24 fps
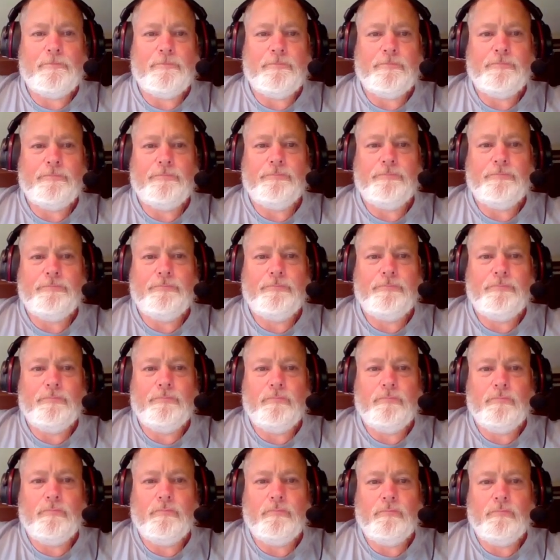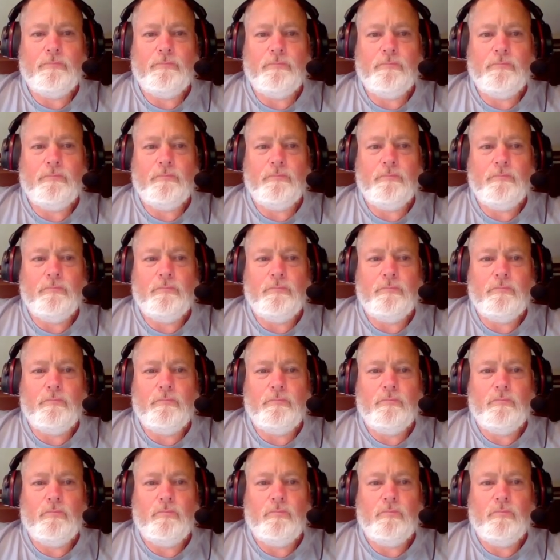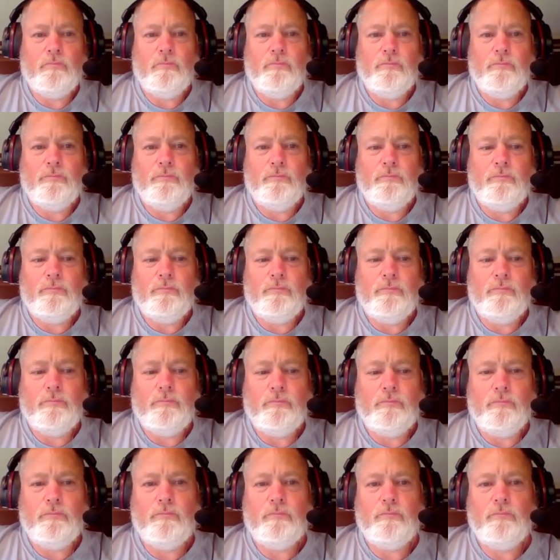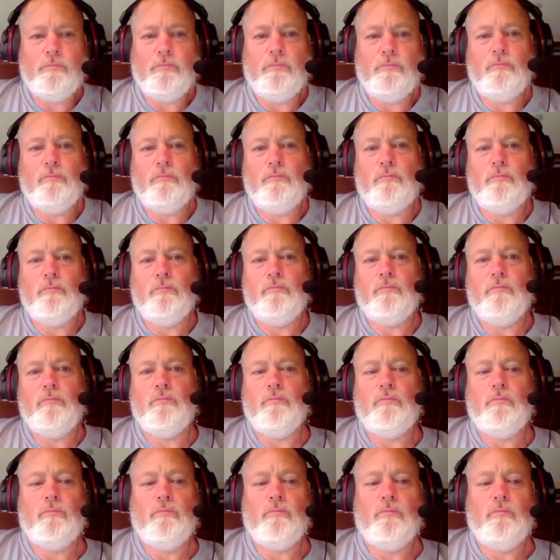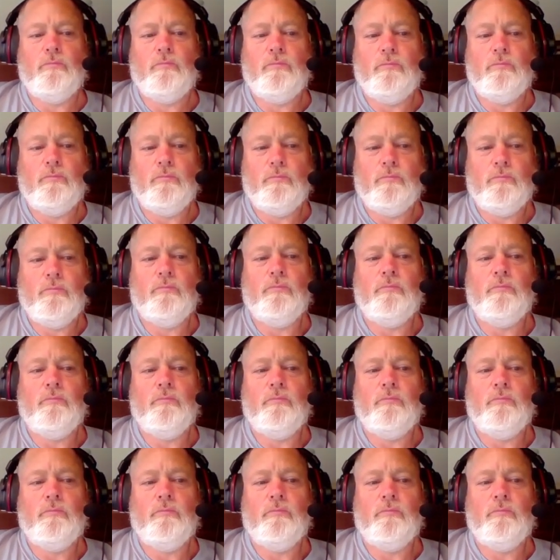No words are spoken by the person on screen.